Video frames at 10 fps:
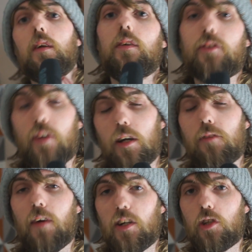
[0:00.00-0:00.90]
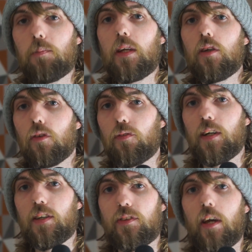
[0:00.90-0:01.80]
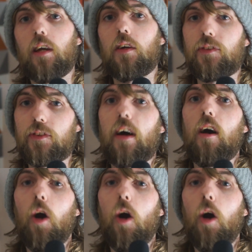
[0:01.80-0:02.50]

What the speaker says: So that should be your first day on set.